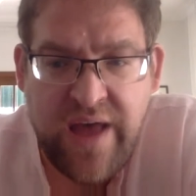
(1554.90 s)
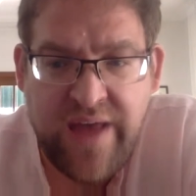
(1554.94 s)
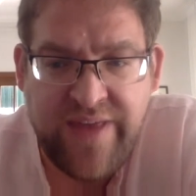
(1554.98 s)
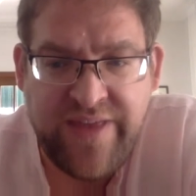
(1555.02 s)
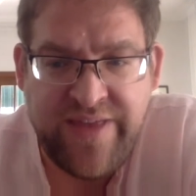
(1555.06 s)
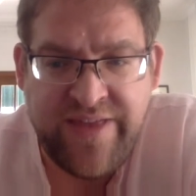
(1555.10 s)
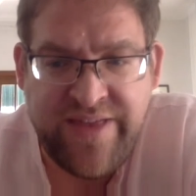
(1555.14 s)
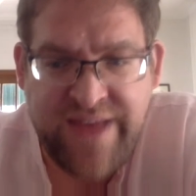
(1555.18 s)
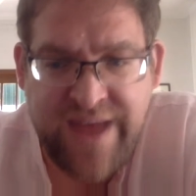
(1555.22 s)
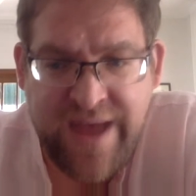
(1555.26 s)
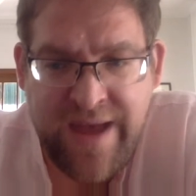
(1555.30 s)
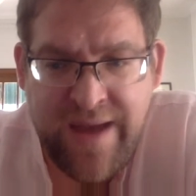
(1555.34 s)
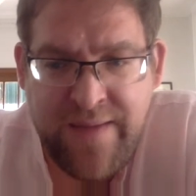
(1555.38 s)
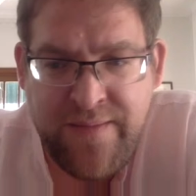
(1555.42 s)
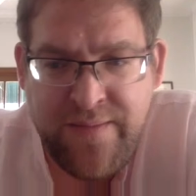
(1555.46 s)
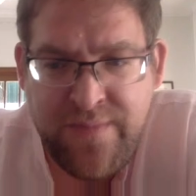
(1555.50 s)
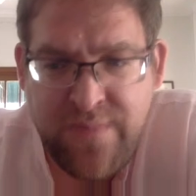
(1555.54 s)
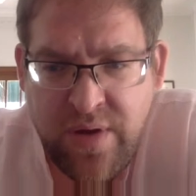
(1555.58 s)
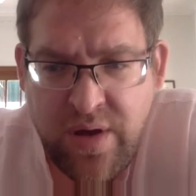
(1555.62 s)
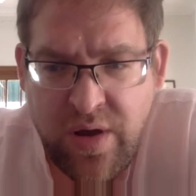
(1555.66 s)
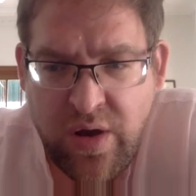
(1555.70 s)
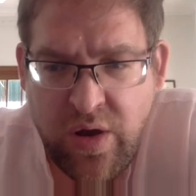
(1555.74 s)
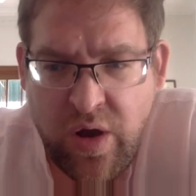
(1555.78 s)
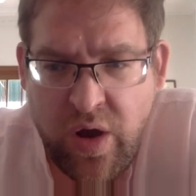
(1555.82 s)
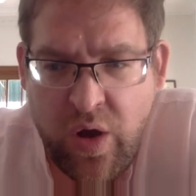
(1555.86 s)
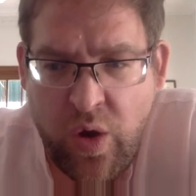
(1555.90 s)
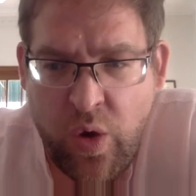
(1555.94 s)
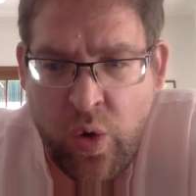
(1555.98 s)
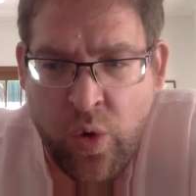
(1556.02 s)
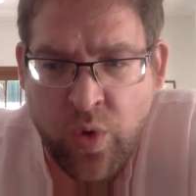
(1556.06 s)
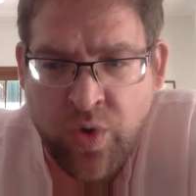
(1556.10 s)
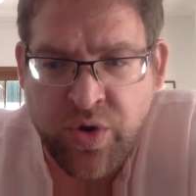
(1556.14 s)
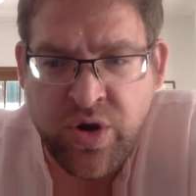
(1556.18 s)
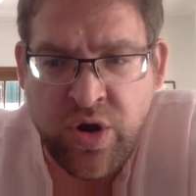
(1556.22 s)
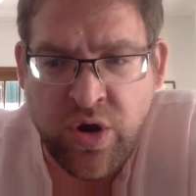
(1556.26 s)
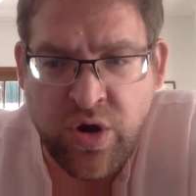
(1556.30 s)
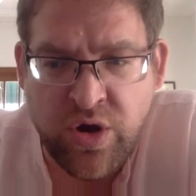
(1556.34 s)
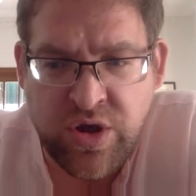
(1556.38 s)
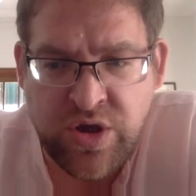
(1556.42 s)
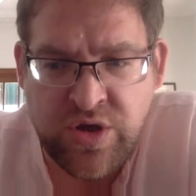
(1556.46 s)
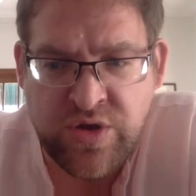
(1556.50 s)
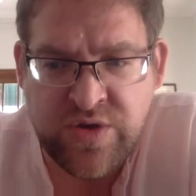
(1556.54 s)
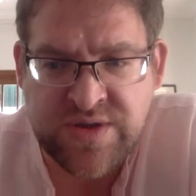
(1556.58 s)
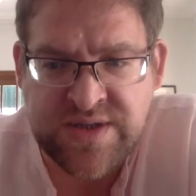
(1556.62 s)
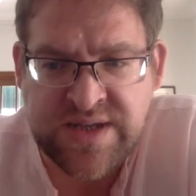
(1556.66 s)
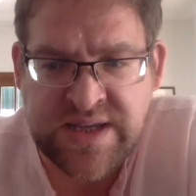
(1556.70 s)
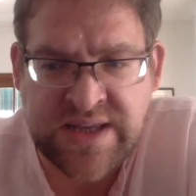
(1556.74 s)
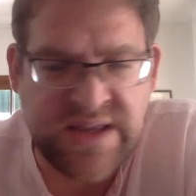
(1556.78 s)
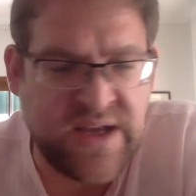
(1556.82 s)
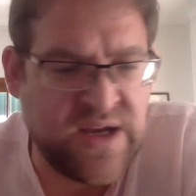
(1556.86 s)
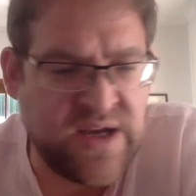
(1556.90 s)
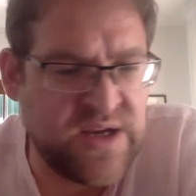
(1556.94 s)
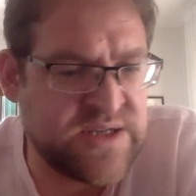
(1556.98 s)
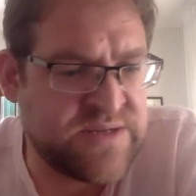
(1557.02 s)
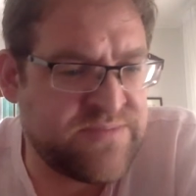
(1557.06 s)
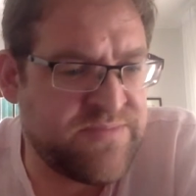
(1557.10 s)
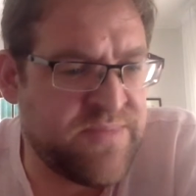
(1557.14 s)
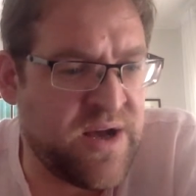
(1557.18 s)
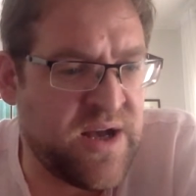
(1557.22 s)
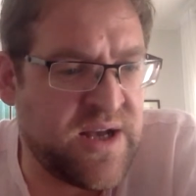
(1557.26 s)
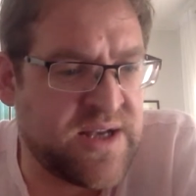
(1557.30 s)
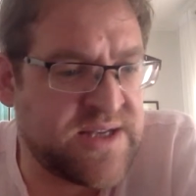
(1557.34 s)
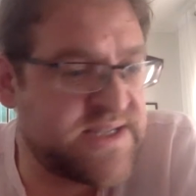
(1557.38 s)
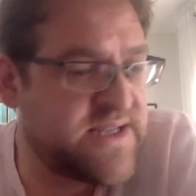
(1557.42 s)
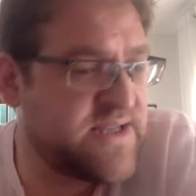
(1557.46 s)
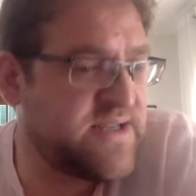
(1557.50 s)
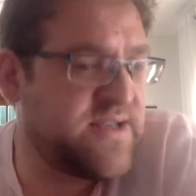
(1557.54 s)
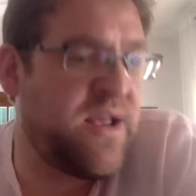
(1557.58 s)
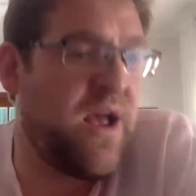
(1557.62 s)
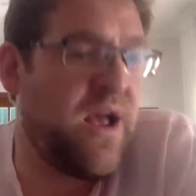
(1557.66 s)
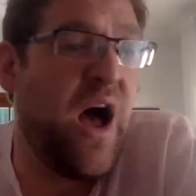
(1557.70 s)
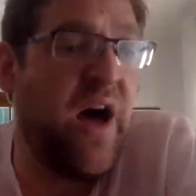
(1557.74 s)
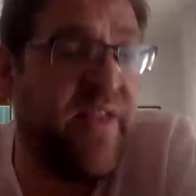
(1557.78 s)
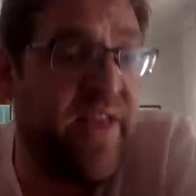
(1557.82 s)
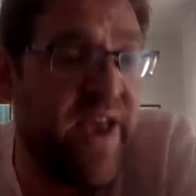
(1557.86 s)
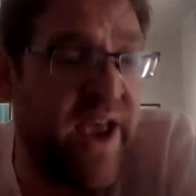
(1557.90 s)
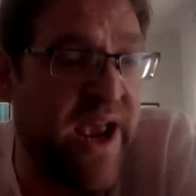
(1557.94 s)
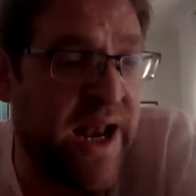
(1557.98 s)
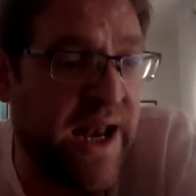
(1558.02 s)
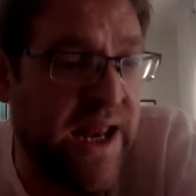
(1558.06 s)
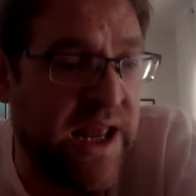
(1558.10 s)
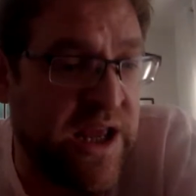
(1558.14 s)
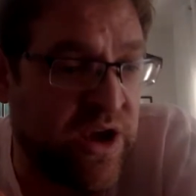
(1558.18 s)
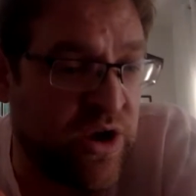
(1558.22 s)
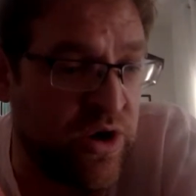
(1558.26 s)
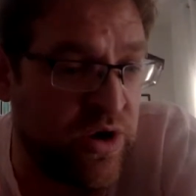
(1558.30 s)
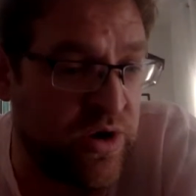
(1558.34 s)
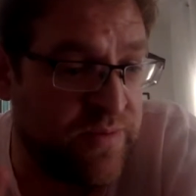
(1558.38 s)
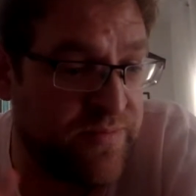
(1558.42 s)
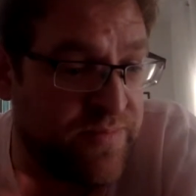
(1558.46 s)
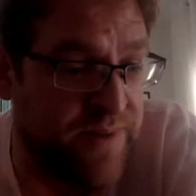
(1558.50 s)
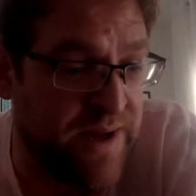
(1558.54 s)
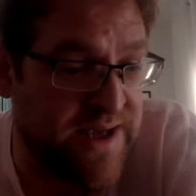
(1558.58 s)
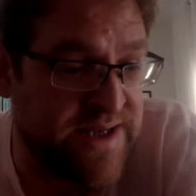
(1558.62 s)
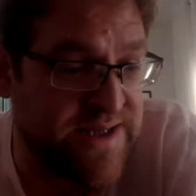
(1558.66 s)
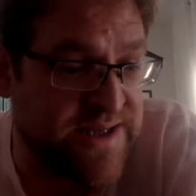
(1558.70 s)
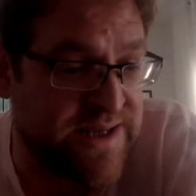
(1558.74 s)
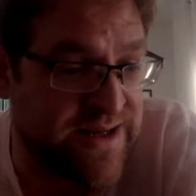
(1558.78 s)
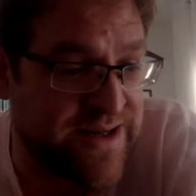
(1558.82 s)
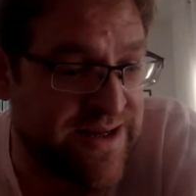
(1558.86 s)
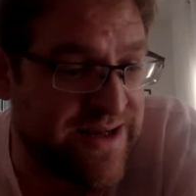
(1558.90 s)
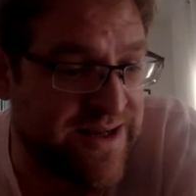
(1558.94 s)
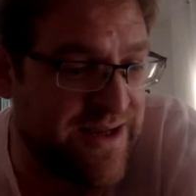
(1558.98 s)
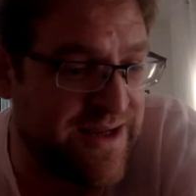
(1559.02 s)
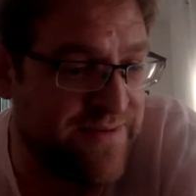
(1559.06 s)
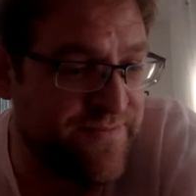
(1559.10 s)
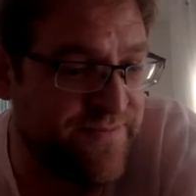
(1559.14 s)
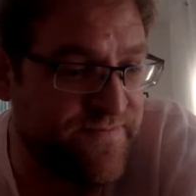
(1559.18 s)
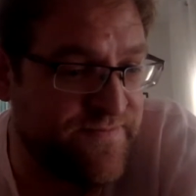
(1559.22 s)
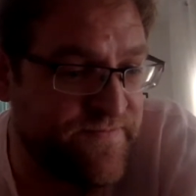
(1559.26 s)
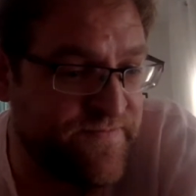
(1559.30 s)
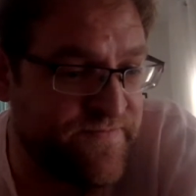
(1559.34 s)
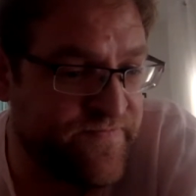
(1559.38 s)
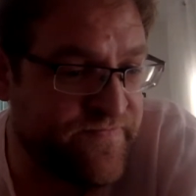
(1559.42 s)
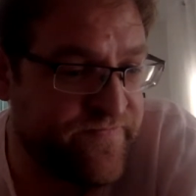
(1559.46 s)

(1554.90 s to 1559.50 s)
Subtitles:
them or not using those masks? Are they any good, basically?